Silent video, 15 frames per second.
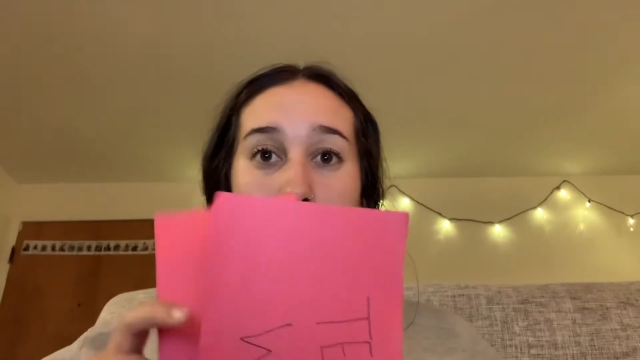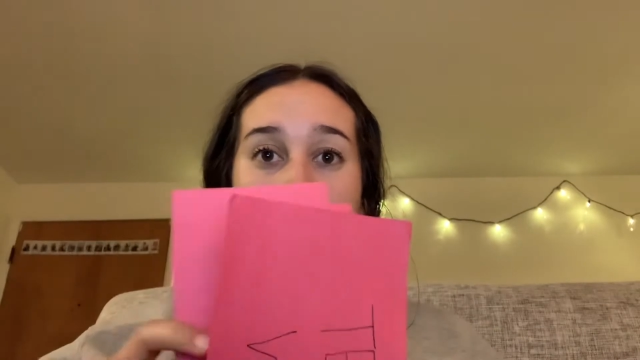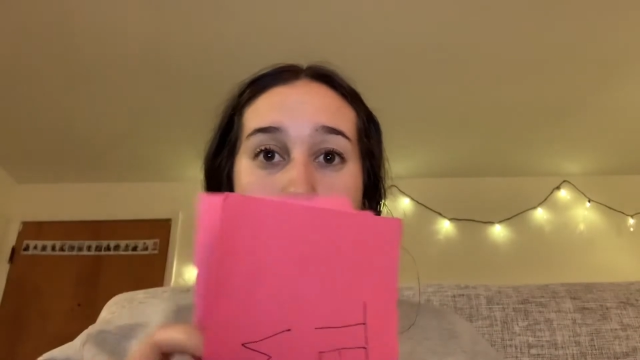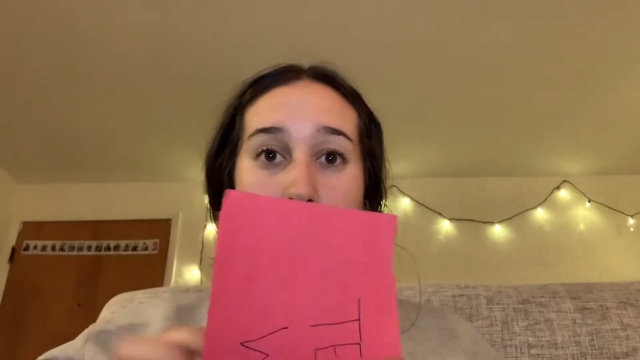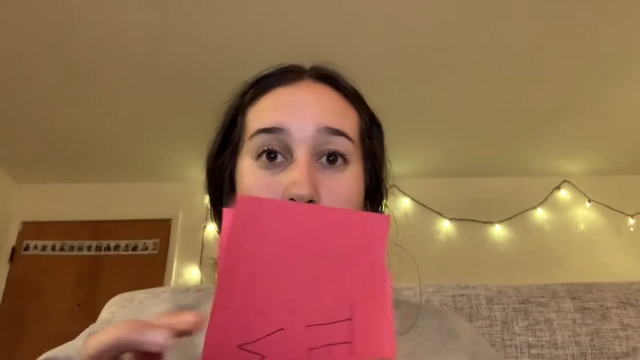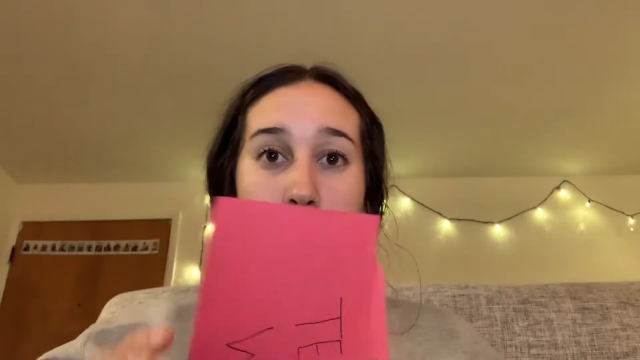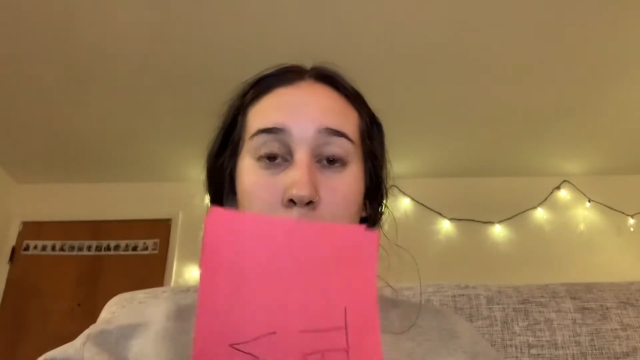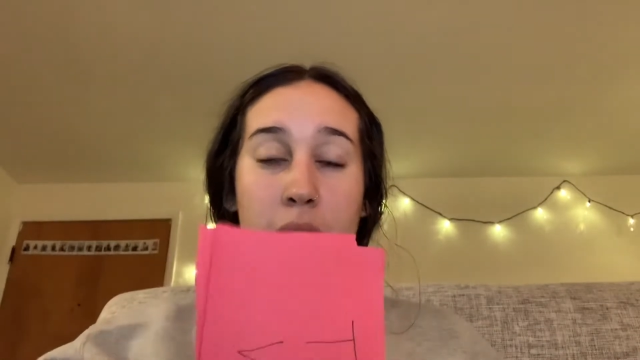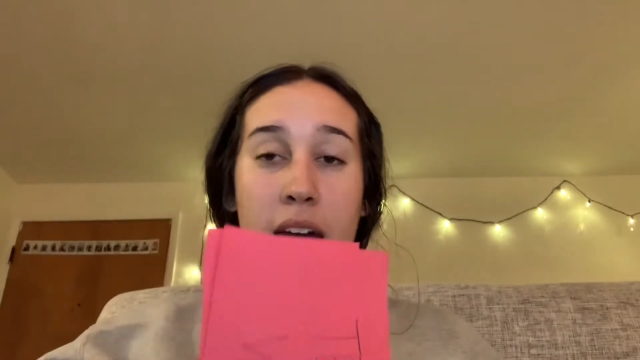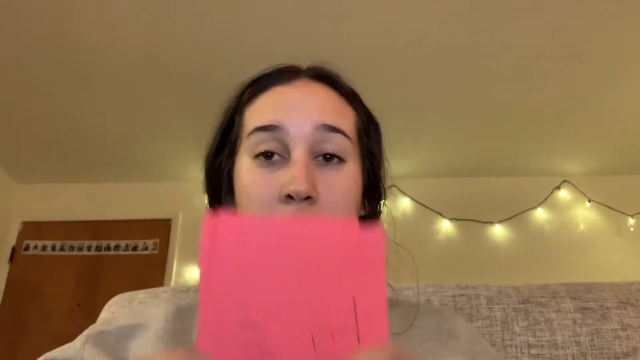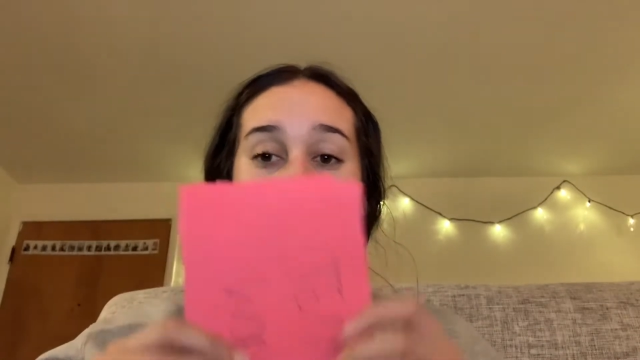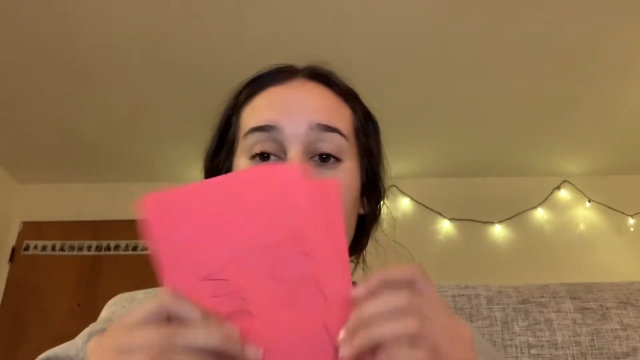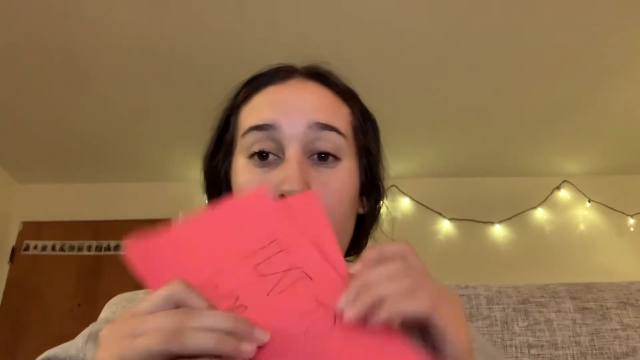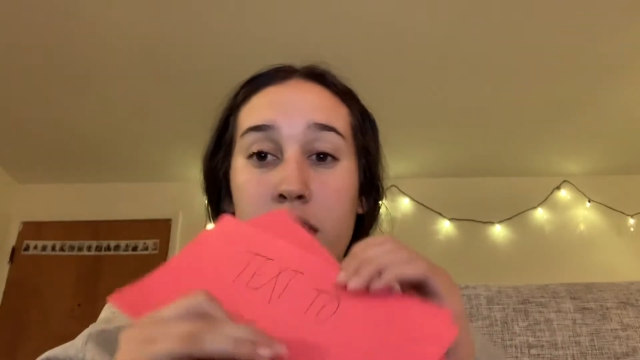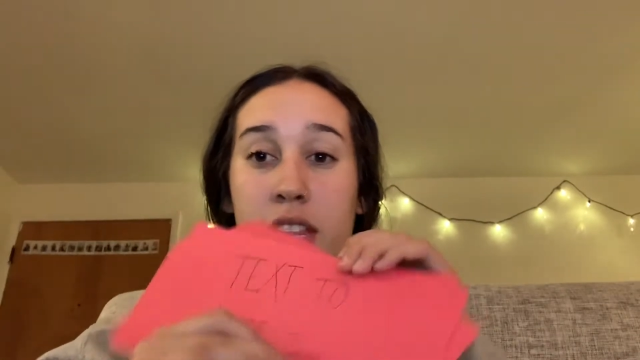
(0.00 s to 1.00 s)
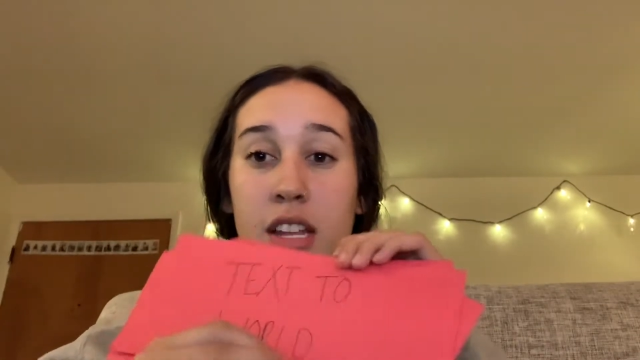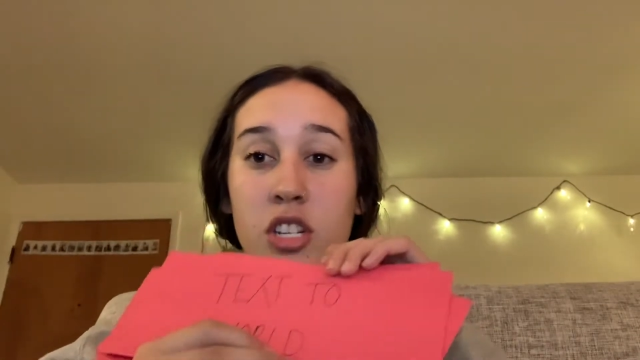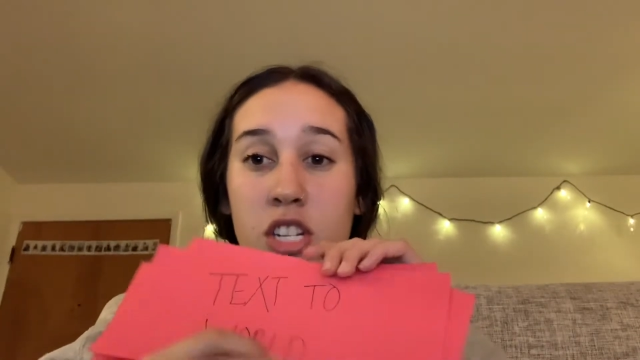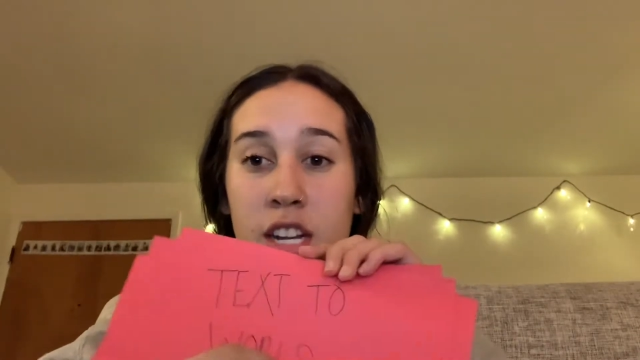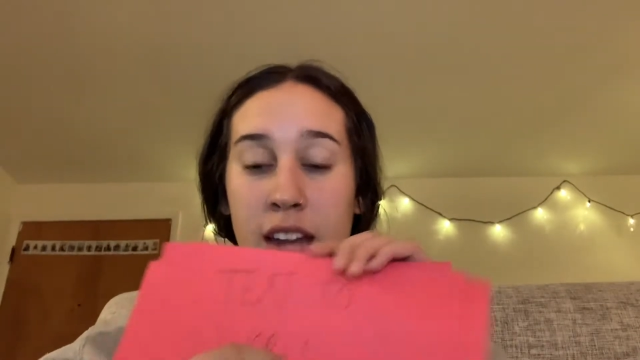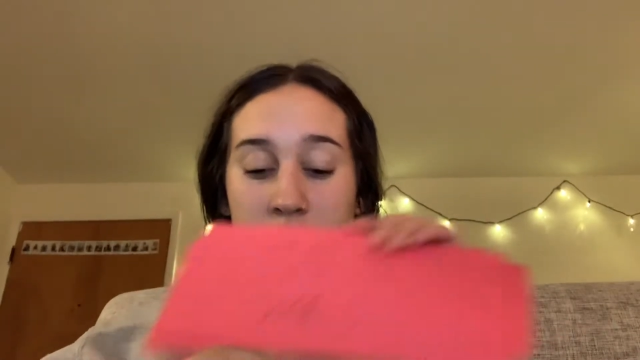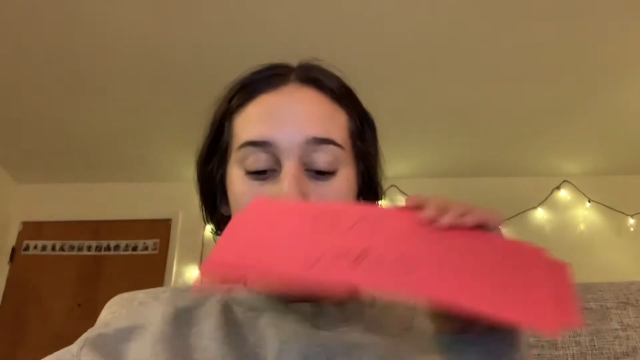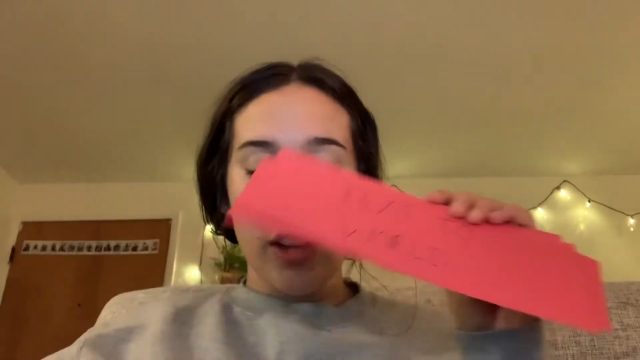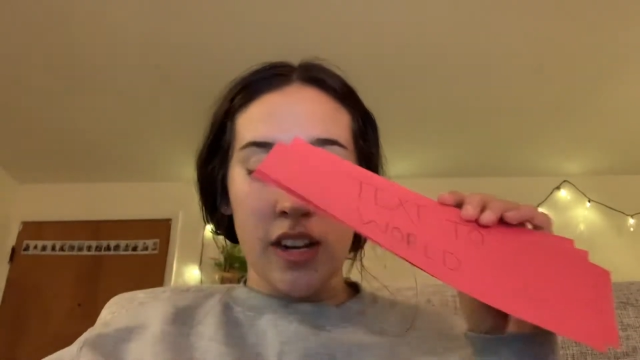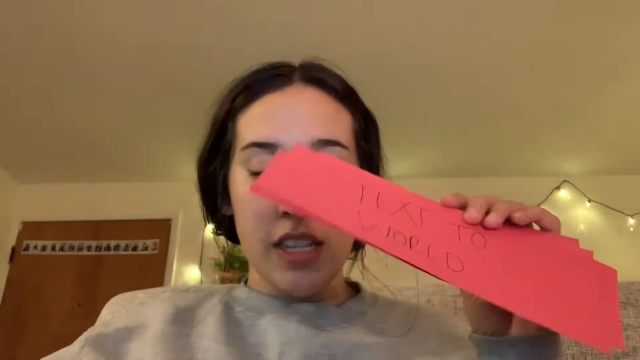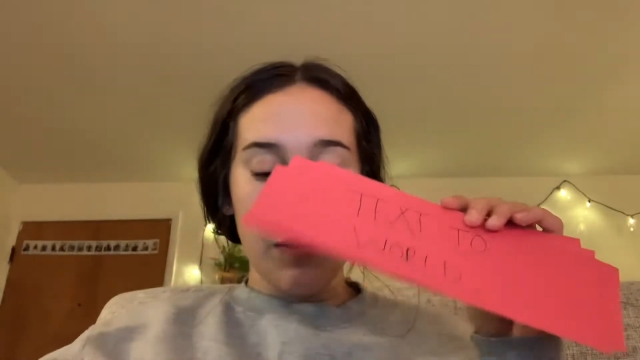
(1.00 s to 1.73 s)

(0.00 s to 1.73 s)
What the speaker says: And with each connection that